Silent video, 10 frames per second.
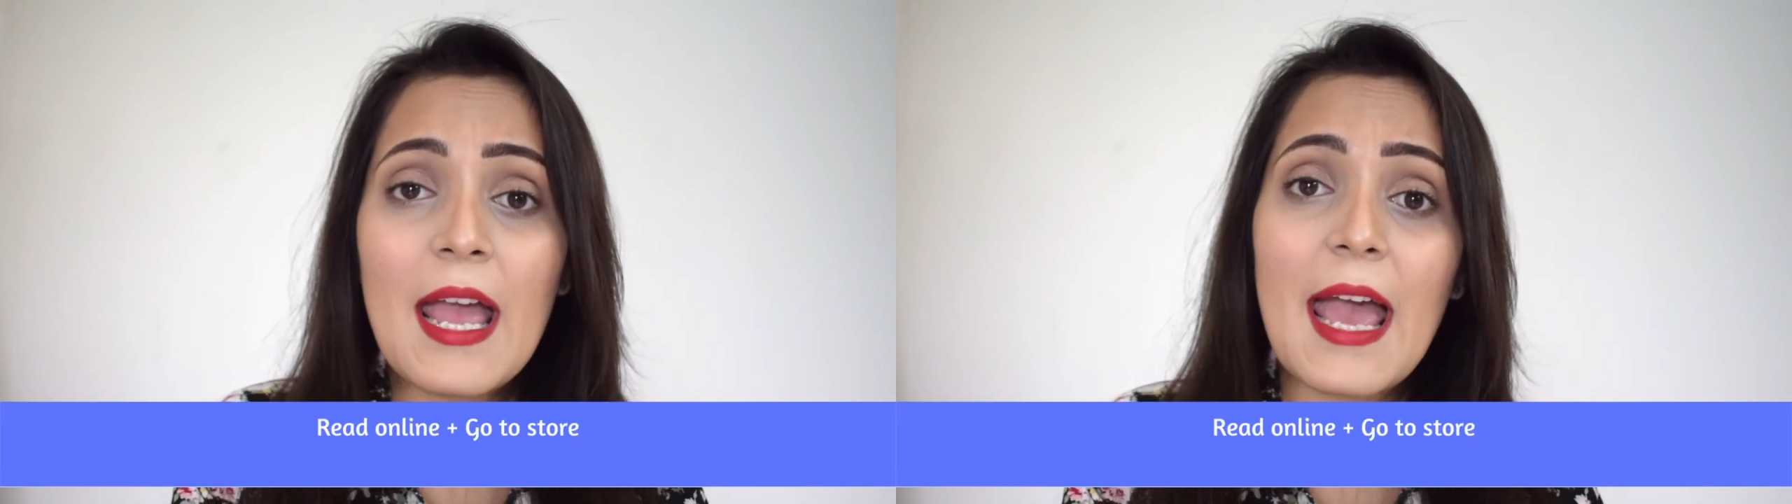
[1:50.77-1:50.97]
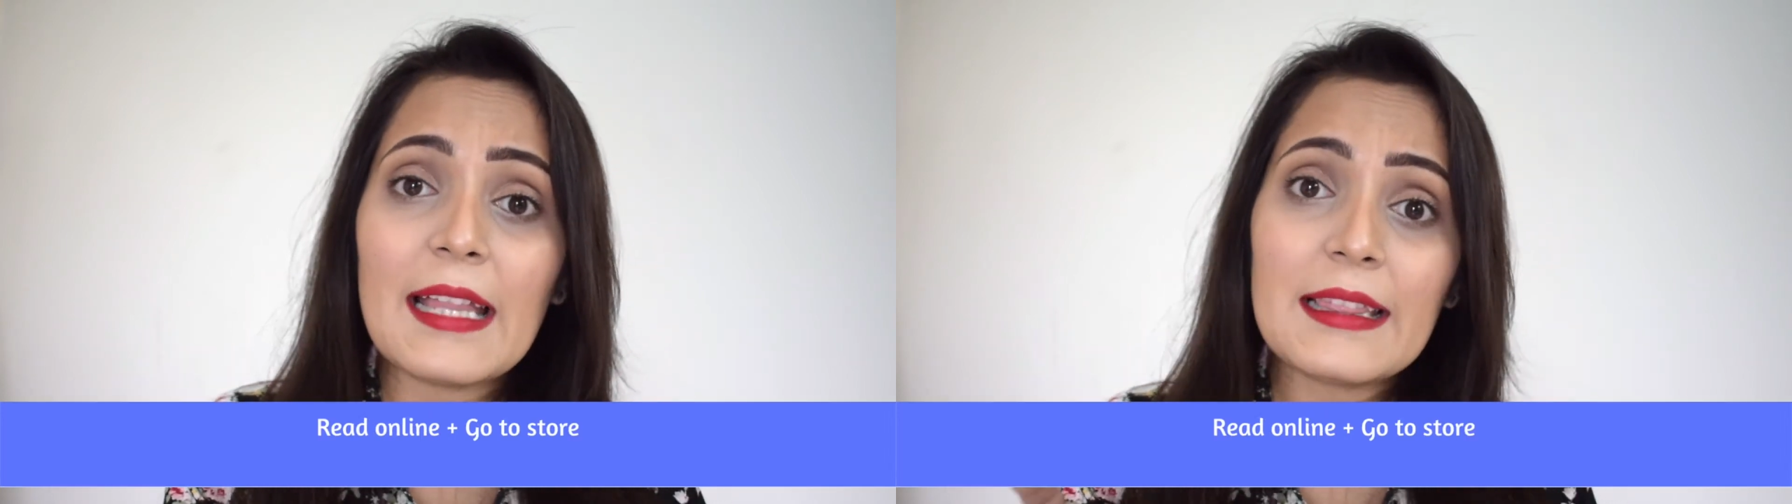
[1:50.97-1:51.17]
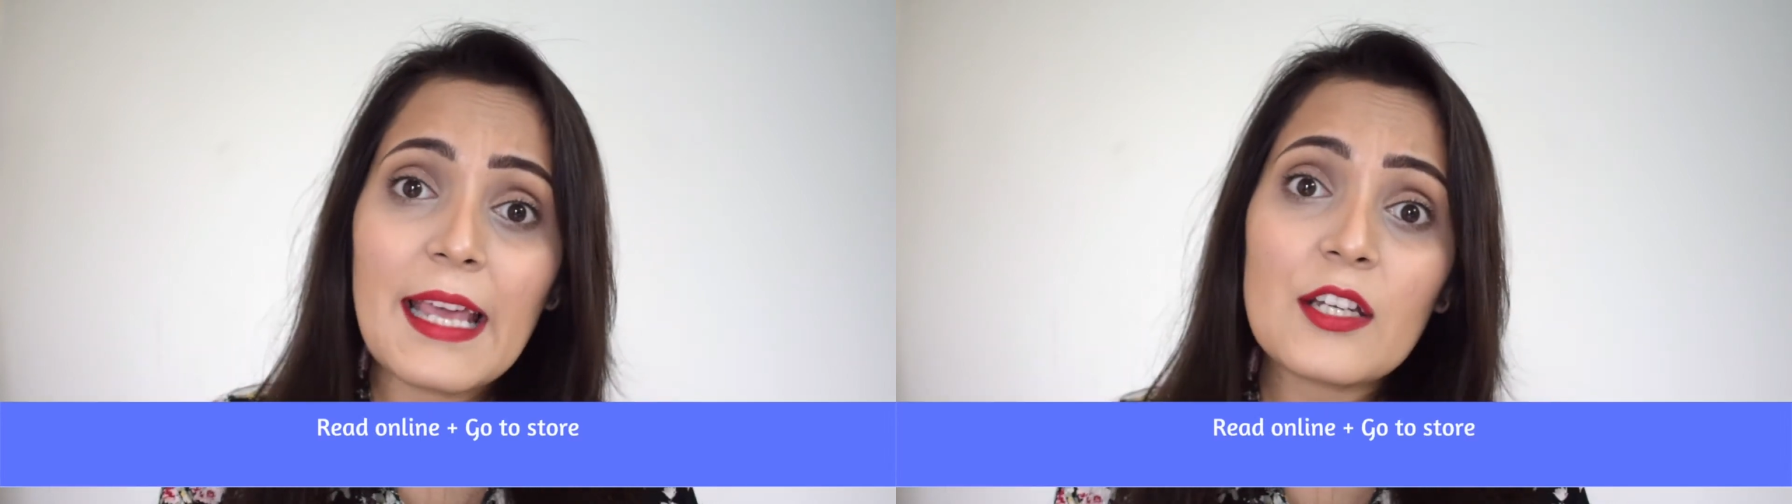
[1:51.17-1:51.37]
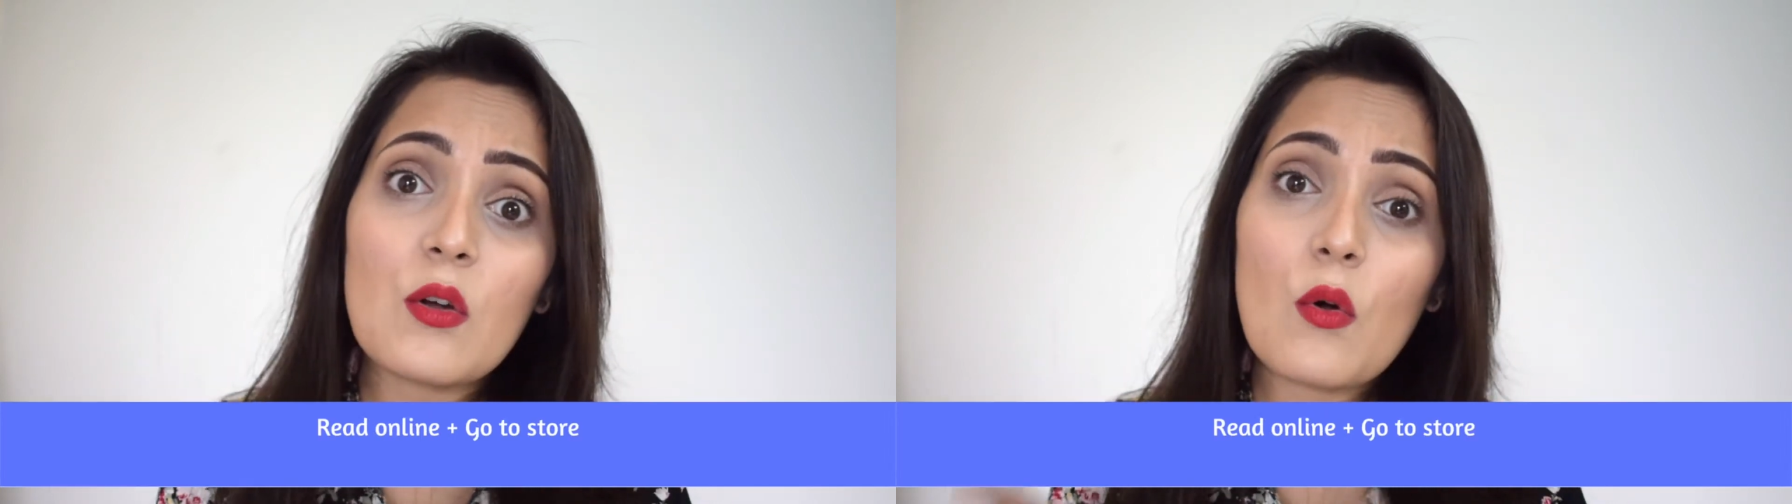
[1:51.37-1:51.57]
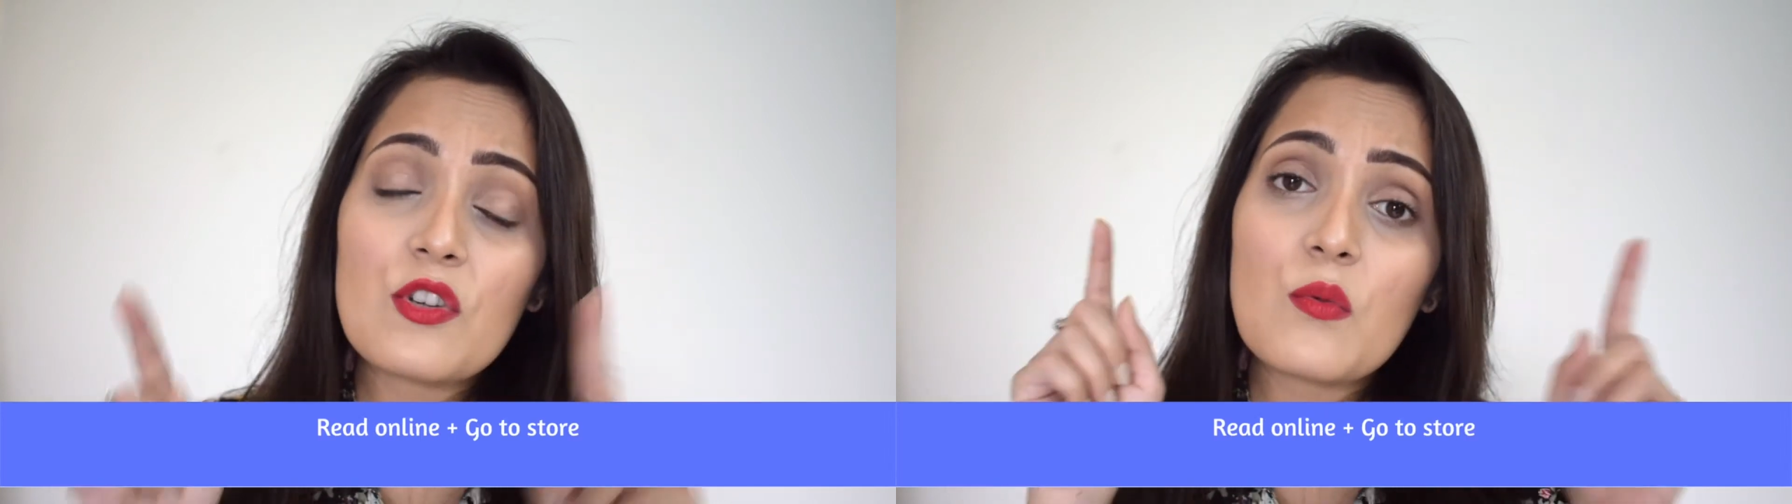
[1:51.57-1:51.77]
and then
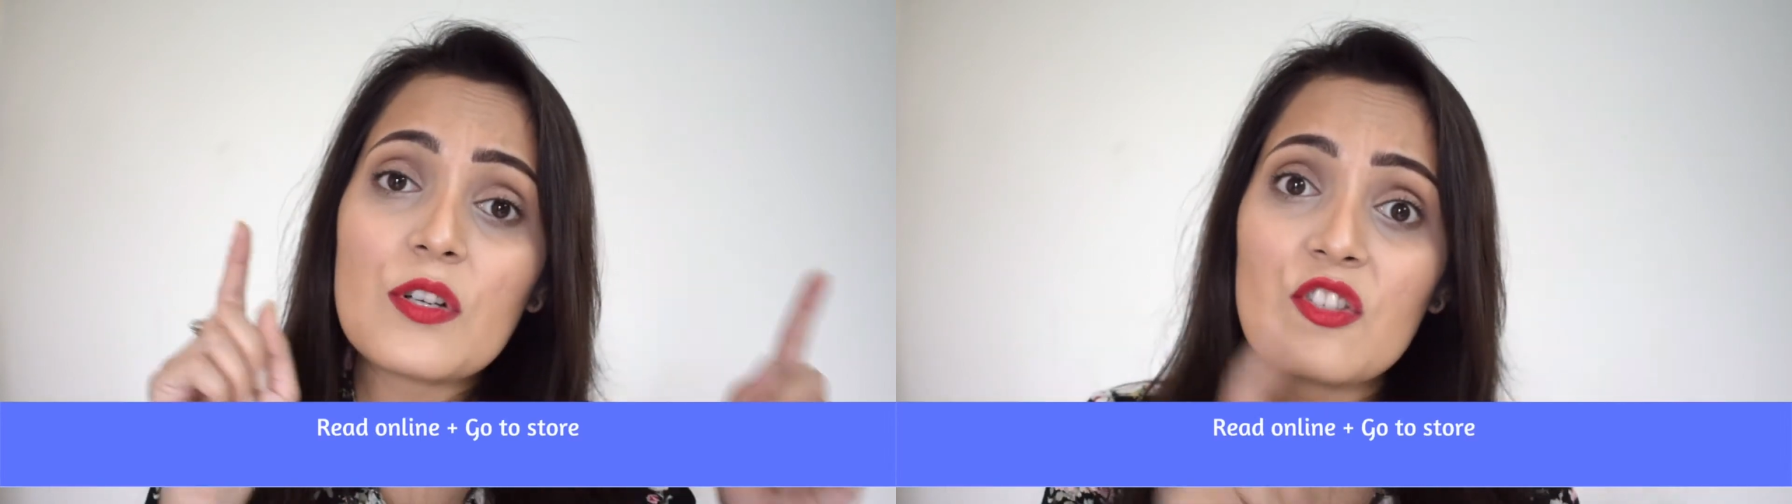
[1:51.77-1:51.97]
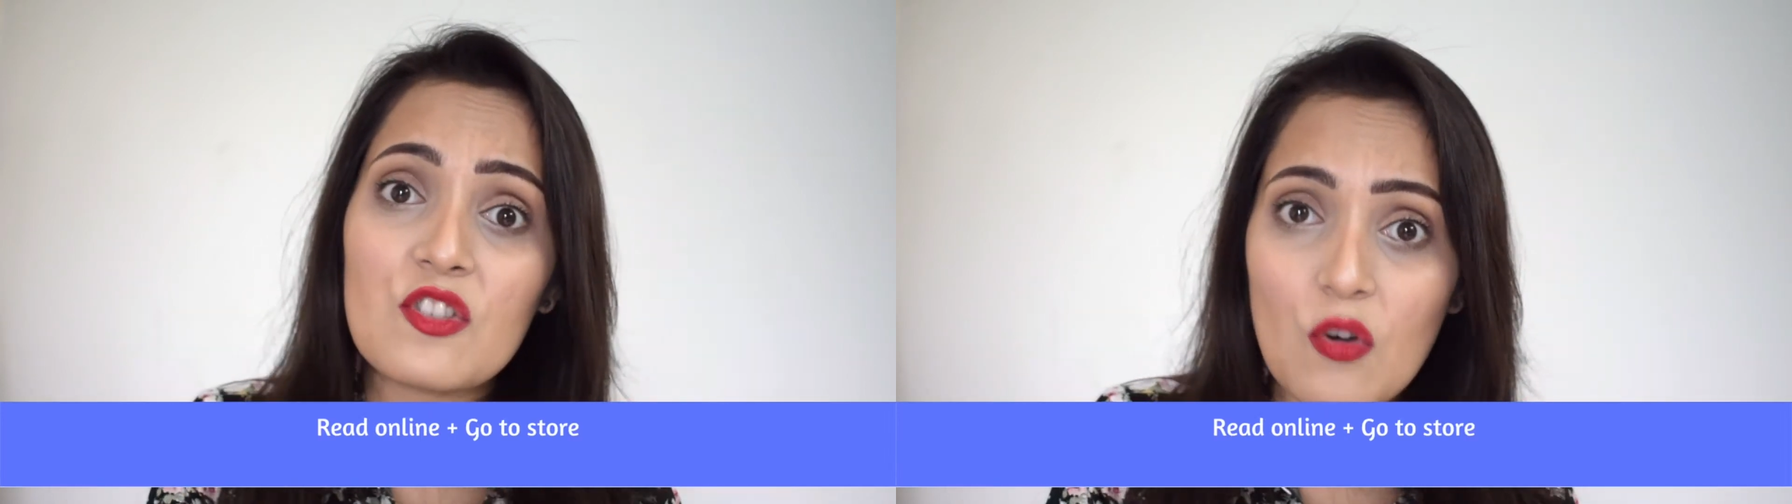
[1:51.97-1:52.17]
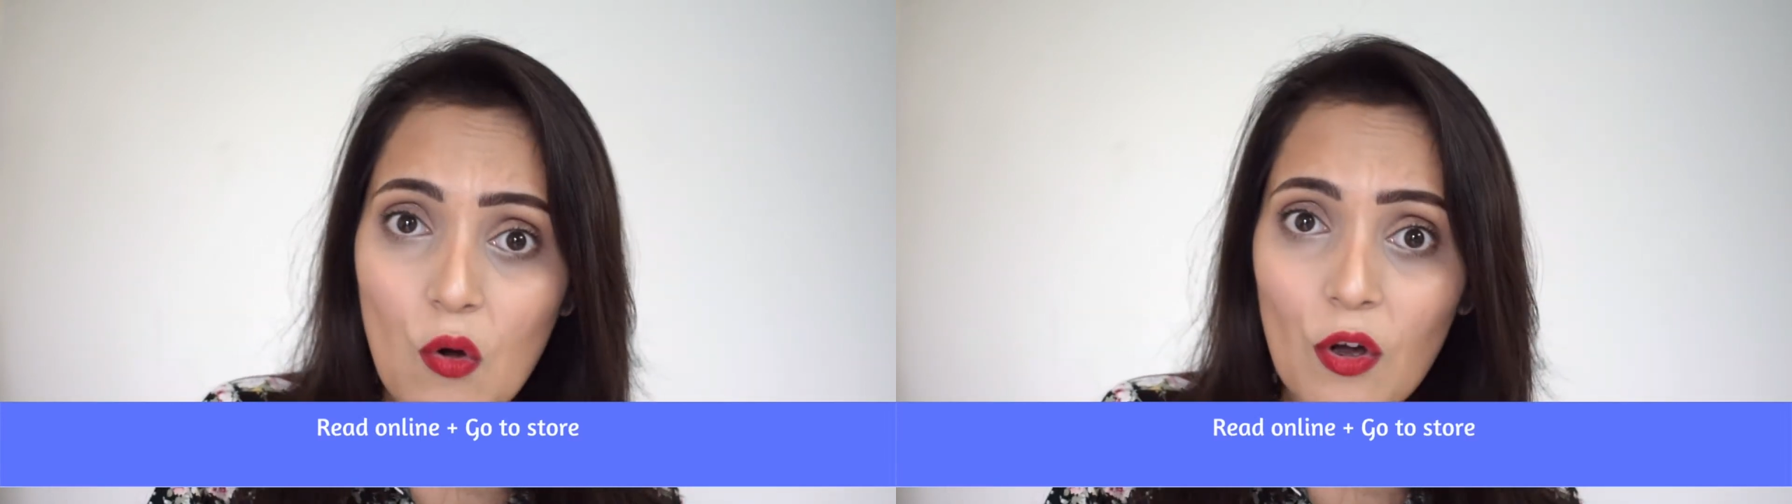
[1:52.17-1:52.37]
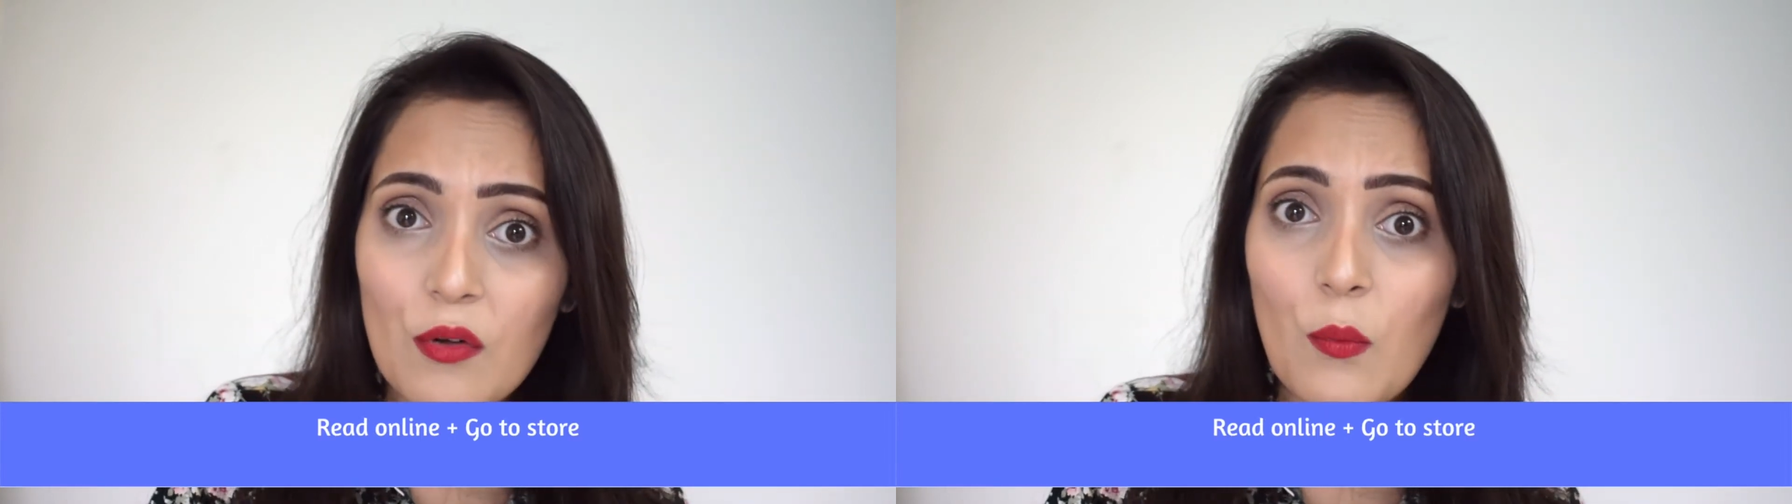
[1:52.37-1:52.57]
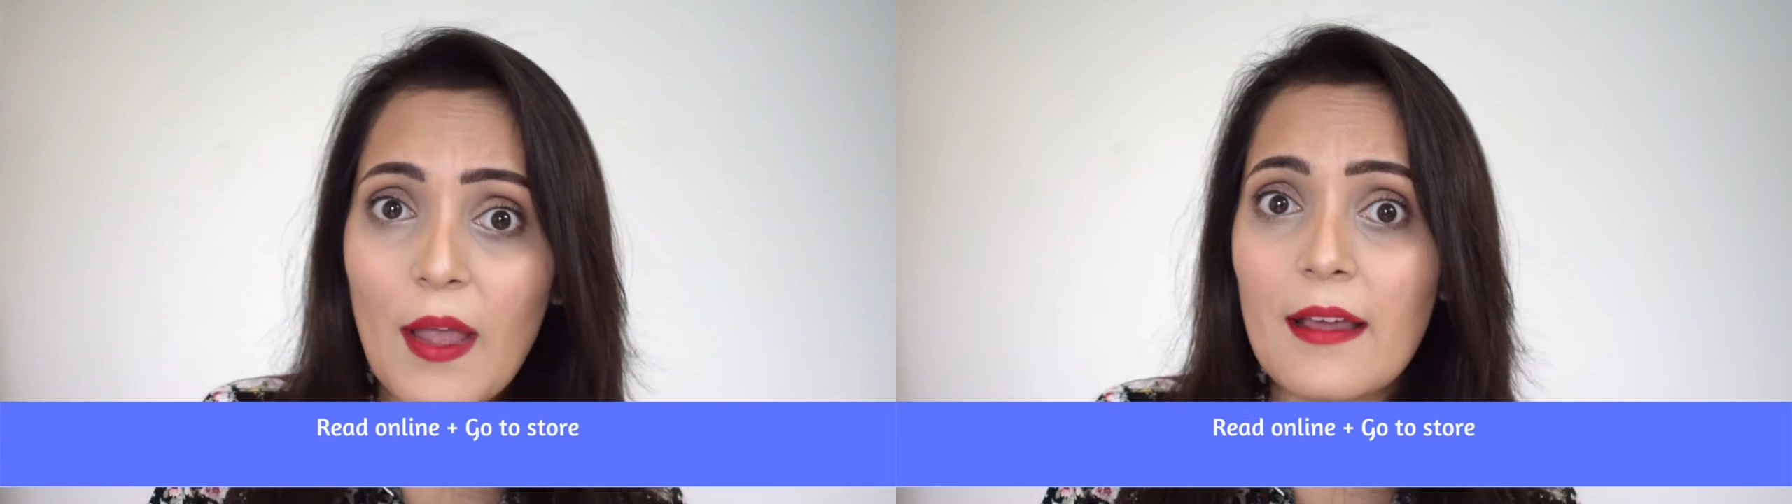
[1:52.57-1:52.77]
go to a store
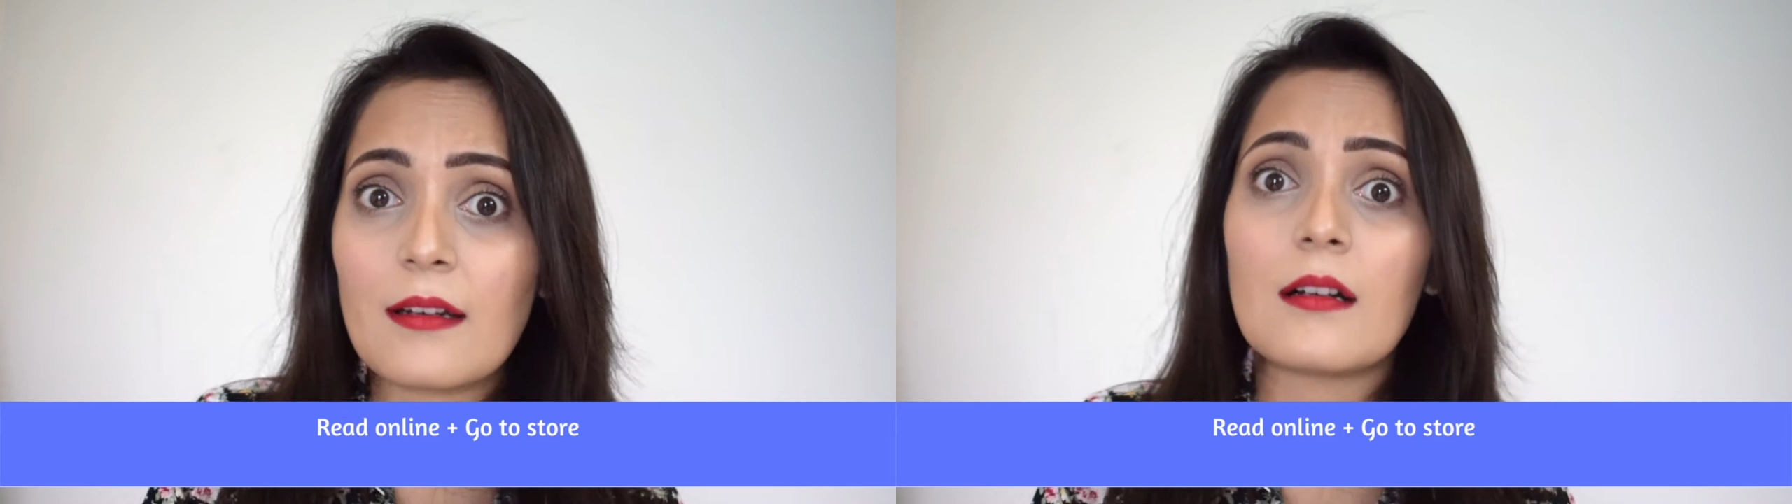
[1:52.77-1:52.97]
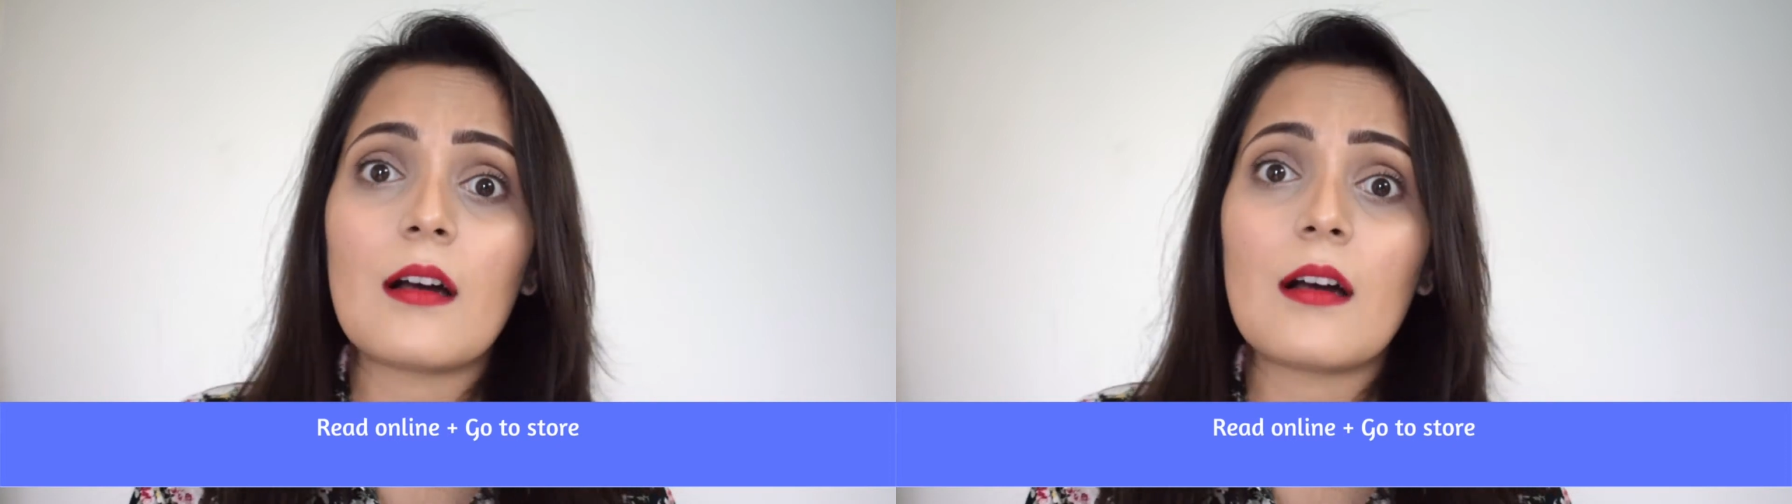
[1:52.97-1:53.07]
where